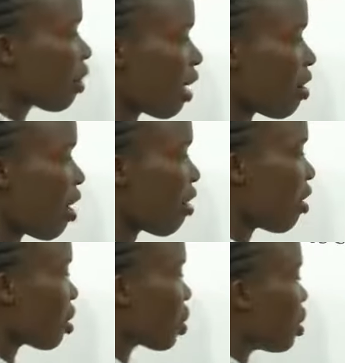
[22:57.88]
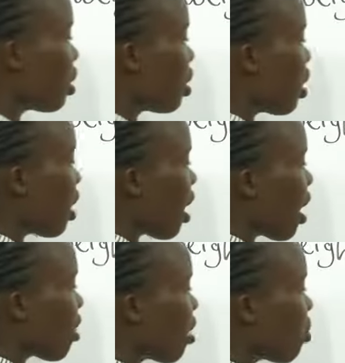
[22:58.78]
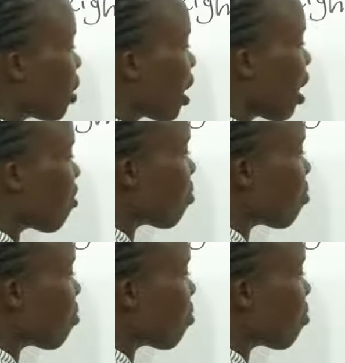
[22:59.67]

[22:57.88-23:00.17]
that direction, and then we have